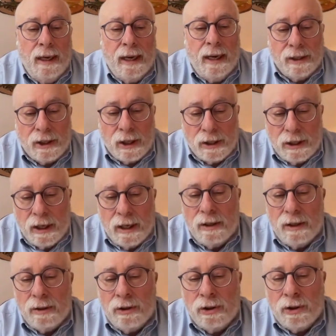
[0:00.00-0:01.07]
And as I said,
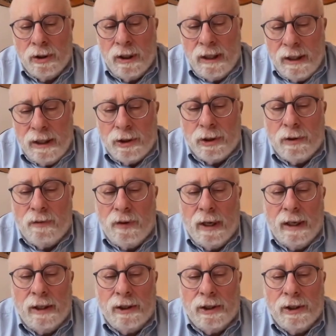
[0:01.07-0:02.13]
it's easier to
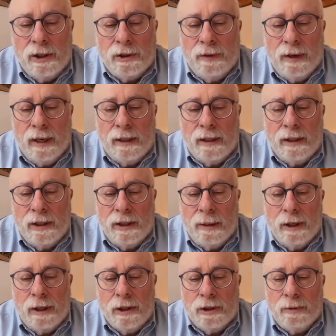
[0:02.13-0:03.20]
find instances of
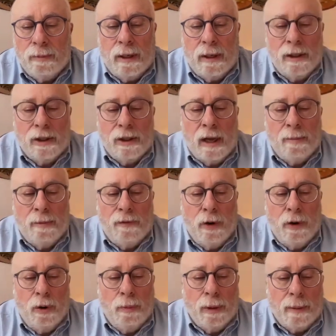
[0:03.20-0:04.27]
anti-Semitism than
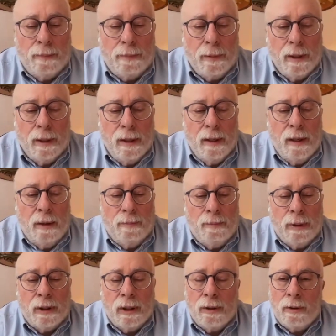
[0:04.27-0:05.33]
Islamophobia,
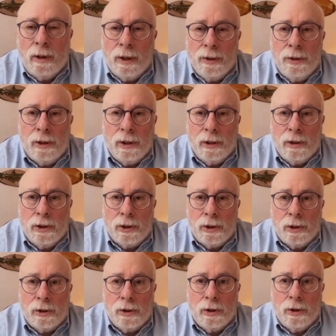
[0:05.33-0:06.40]
but there are other
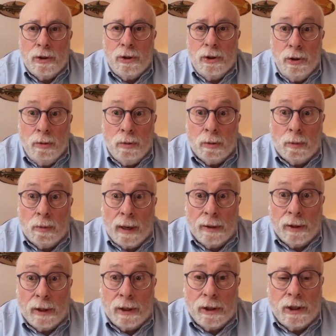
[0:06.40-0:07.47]
concerns too
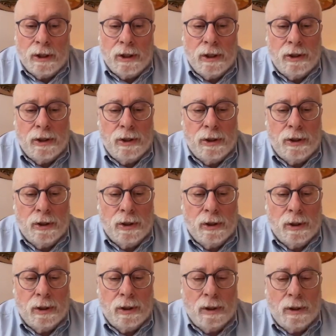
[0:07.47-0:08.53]
around this, in addition to
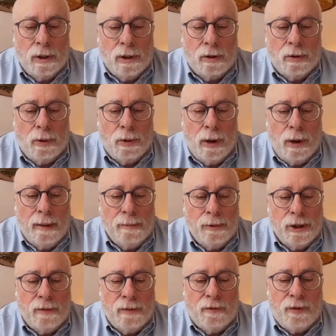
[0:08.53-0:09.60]
the crimes.
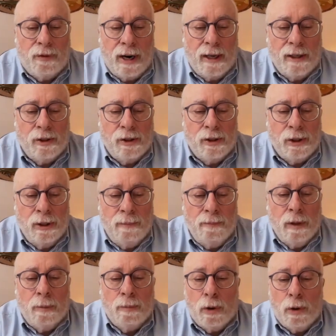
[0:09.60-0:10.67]
In France,
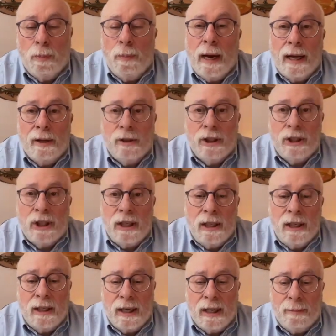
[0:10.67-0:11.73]

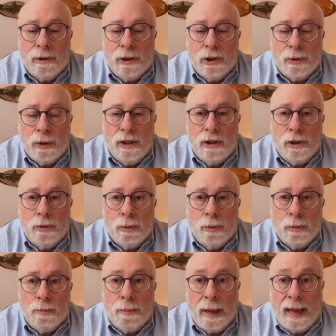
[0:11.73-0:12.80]
pro-Palestinian demonstrations were
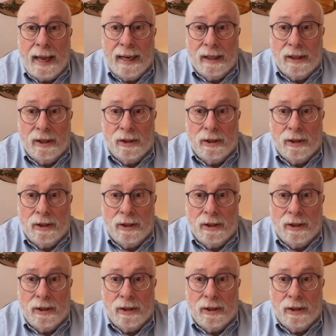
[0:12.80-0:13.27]
banned.